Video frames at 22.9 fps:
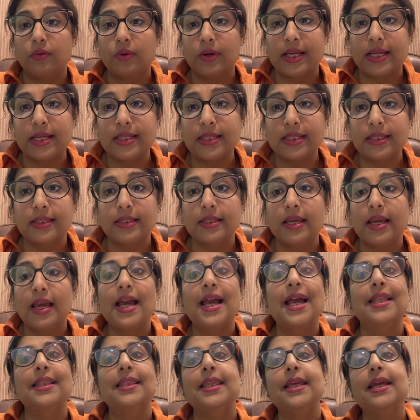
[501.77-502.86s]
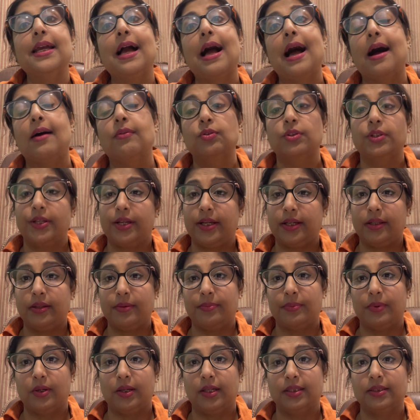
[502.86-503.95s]
risks, and think outside the
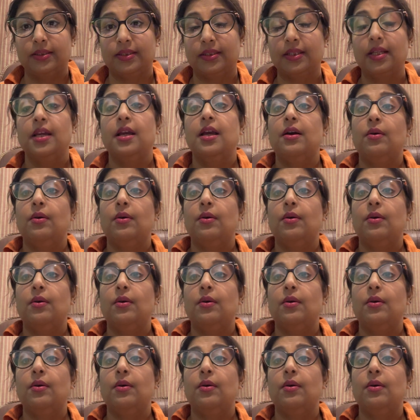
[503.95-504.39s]
box.